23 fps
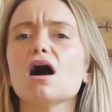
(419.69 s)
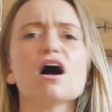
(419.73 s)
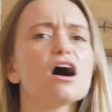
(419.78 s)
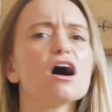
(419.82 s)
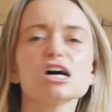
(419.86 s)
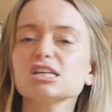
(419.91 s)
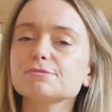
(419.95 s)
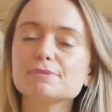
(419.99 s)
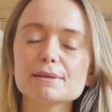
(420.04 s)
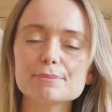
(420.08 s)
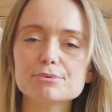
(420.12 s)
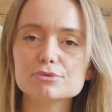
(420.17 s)

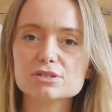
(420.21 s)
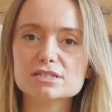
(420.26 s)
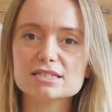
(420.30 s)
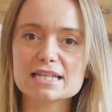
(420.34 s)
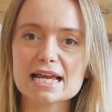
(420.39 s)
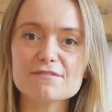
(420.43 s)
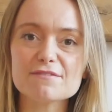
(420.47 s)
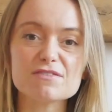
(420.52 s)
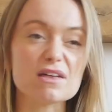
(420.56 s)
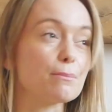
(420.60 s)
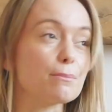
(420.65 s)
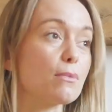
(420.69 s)
Ask people to
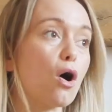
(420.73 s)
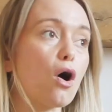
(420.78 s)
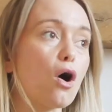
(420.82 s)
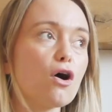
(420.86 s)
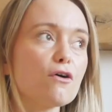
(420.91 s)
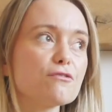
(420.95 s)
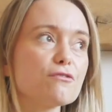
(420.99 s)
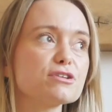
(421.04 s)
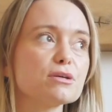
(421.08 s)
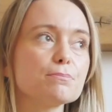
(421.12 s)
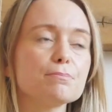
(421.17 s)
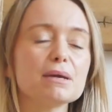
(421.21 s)
save them.
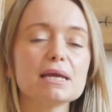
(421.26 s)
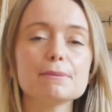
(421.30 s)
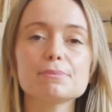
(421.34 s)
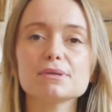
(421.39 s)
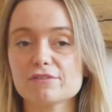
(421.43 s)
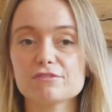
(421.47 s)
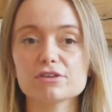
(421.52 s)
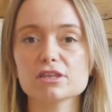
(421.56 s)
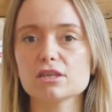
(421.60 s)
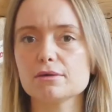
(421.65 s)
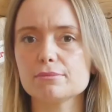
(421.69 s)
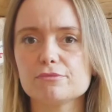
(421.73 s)
Often people are
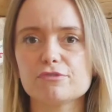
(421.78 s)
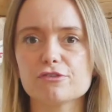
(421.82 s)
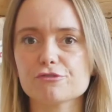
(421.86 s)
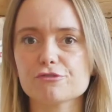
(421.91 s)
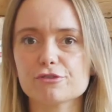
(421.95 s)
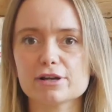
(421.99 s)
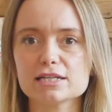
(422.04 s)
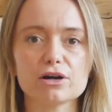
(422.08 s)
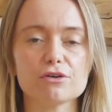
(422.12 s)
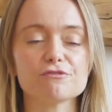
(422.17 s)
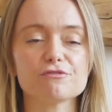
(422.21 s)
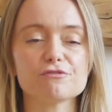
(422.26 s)
giving for
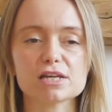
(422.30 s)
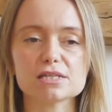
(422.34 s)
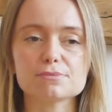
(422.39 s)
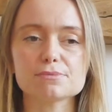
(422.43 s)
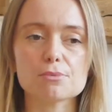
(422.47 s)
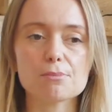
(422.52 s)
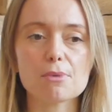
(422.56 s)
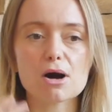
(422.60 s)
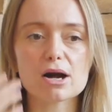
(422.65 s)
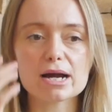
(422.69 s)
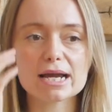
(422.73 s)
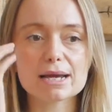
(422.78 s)
free on
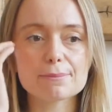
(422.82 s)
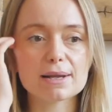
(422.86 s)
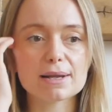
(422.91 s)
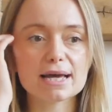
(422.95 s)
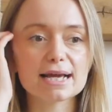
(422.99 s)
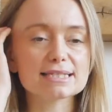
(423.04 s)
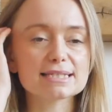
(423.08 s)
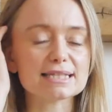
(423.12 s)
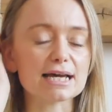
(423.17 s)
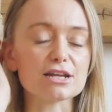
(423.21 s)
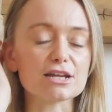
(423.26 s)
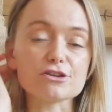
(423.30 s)
Facebook
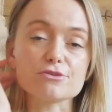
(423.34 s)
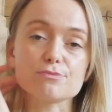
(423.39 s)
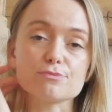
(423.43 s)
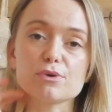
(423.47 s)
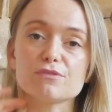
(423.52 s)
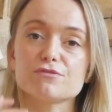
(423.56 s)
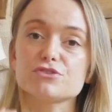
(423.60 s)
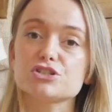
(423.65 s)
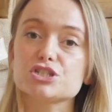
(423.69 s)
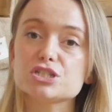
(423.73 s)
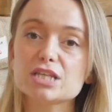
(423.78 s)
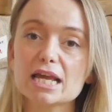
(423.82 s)
Marketplace, and
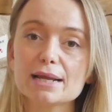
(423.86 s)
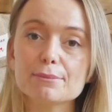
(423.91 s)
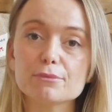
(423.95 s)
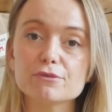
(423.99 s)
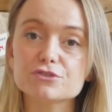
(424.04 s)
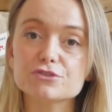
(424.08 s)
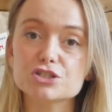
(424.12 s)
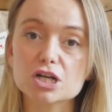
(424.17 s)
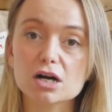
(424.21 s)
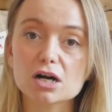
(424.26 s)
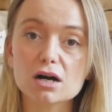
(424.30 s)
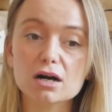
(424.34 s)
same
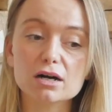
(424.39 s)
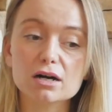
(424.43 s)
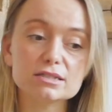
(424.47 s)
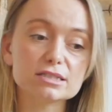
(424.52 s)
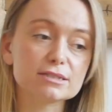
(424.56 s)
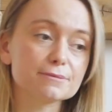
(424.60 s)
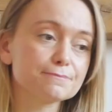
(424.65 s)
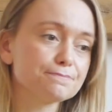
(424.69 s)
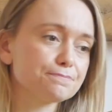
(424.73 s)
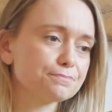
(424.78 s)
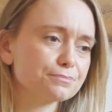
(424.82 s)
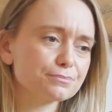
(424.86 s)
with jars.